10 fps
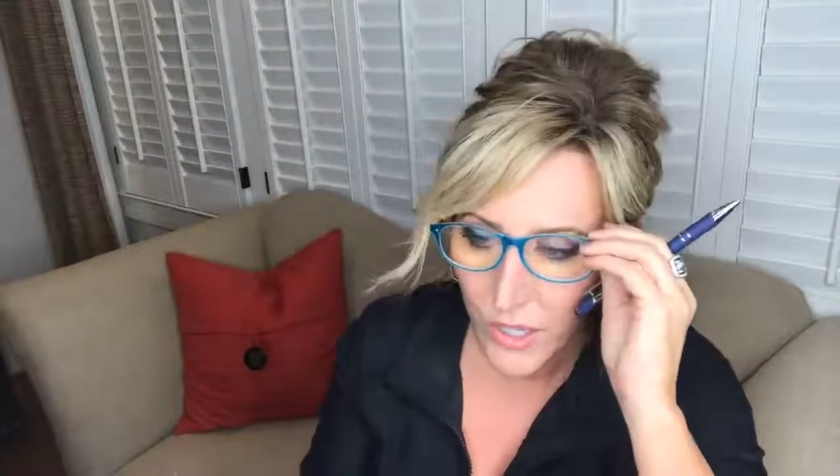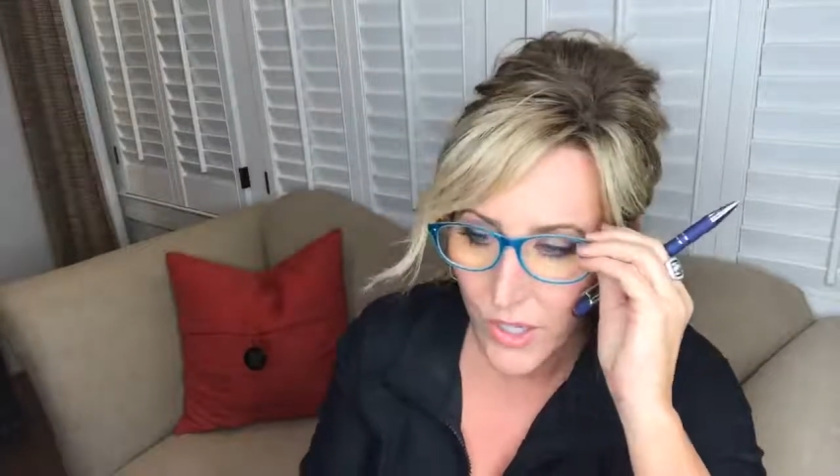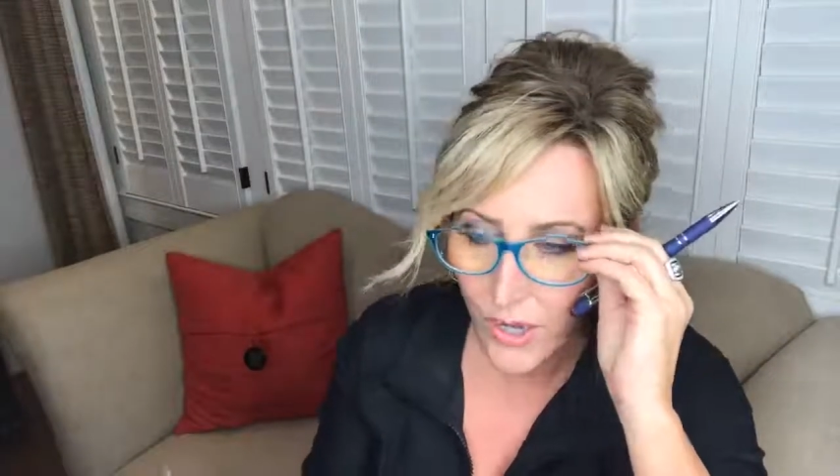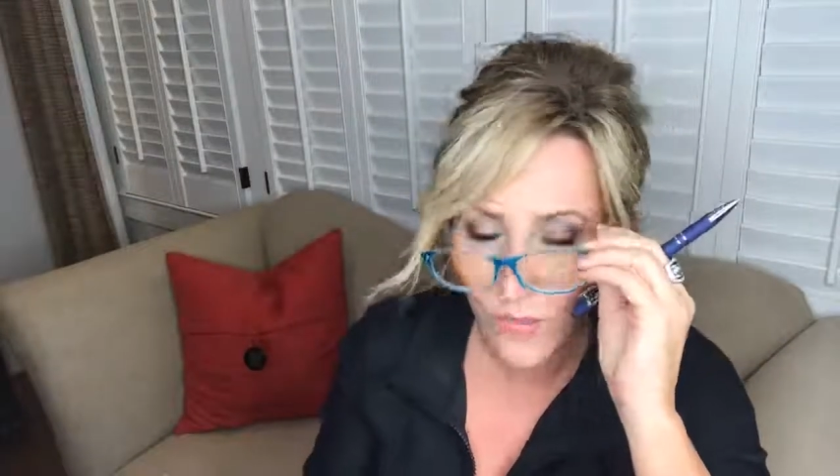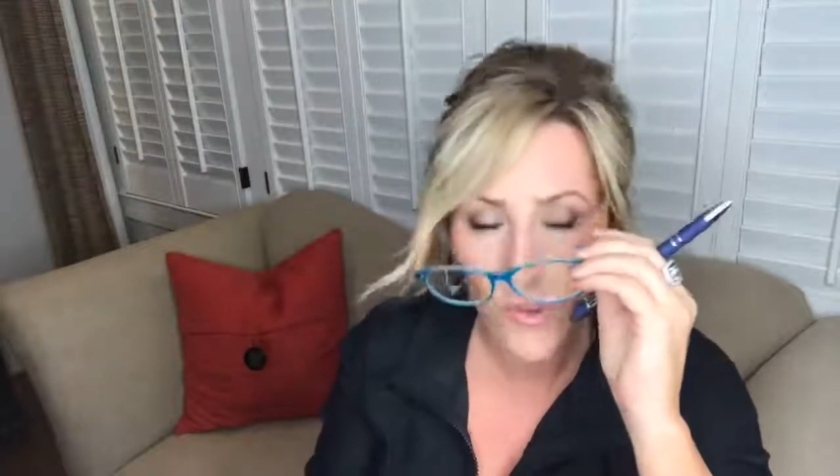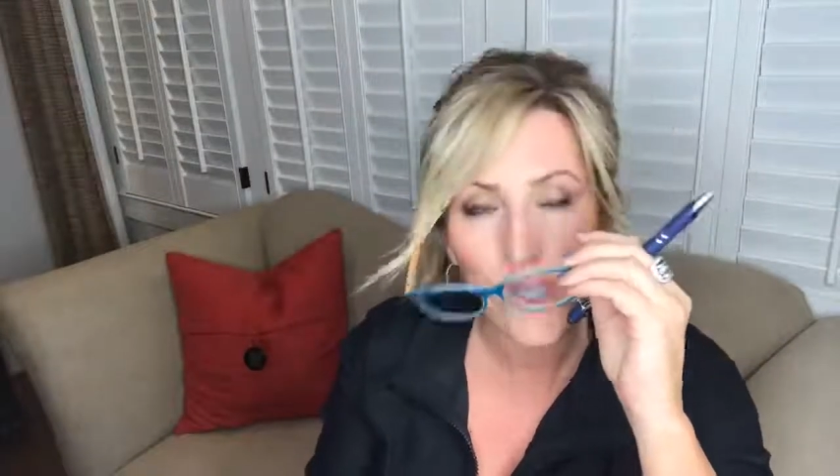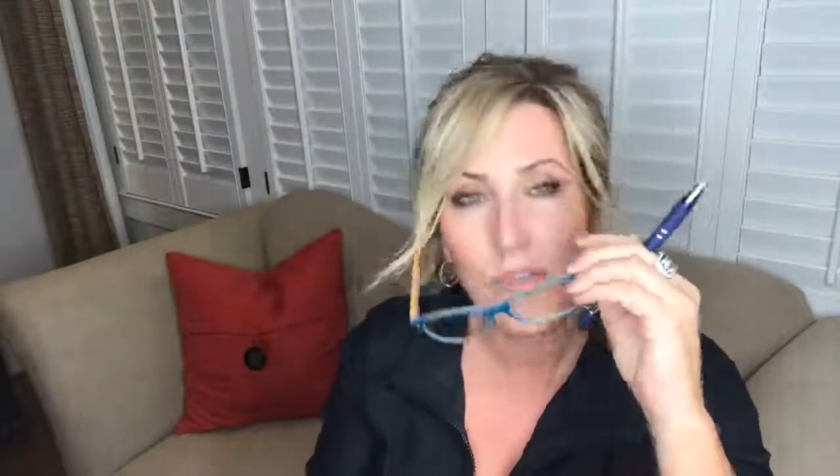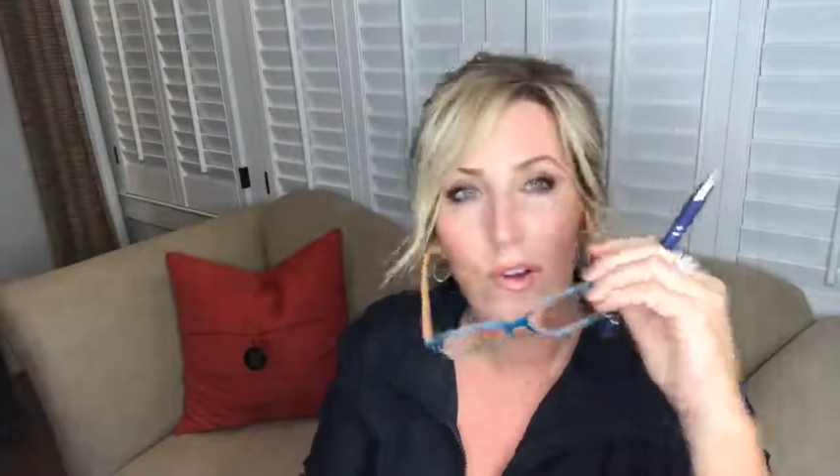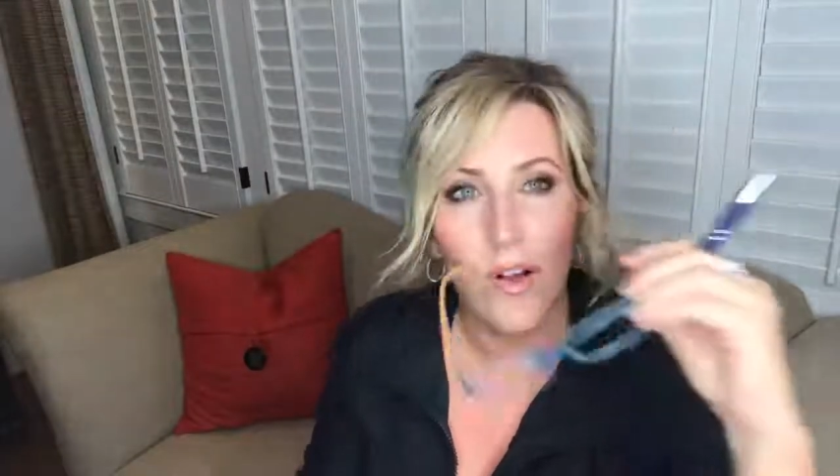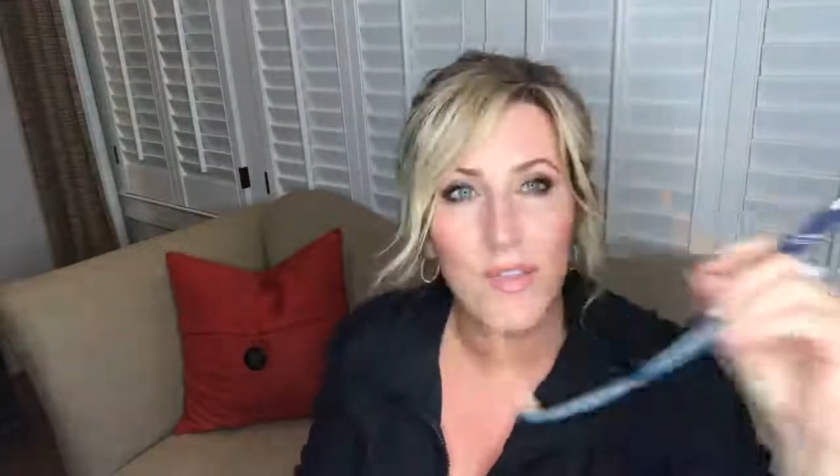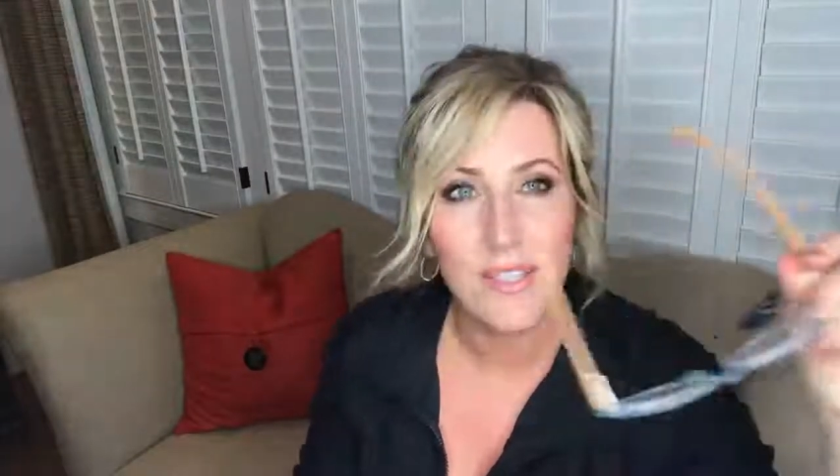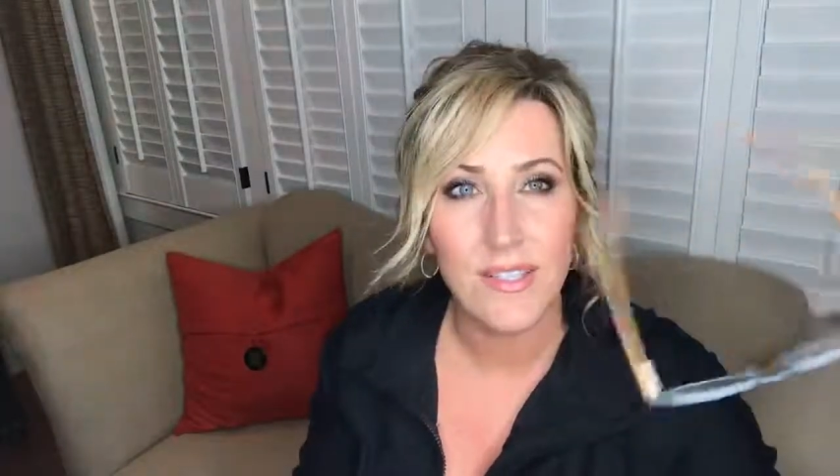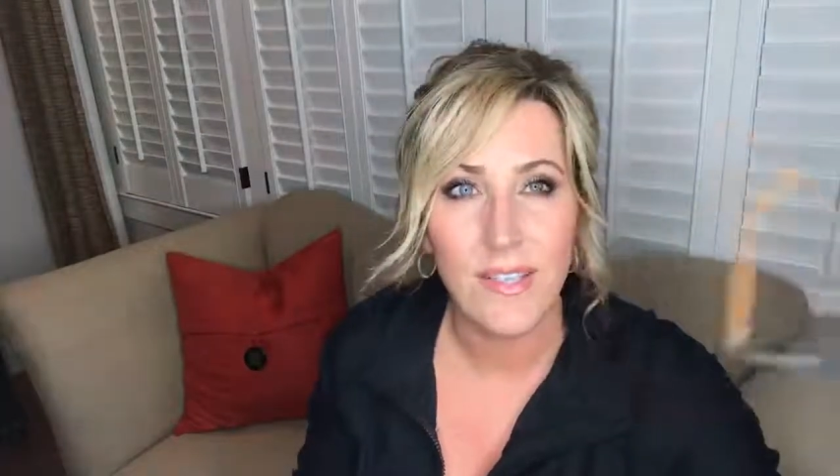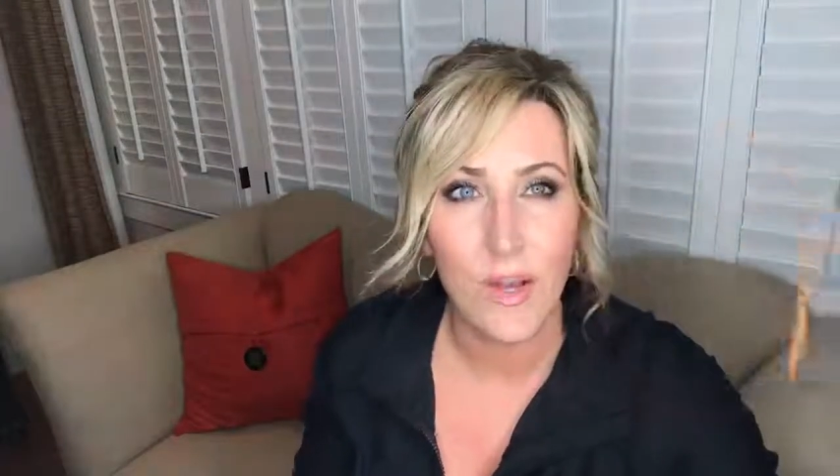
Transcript: You know, first of all, this is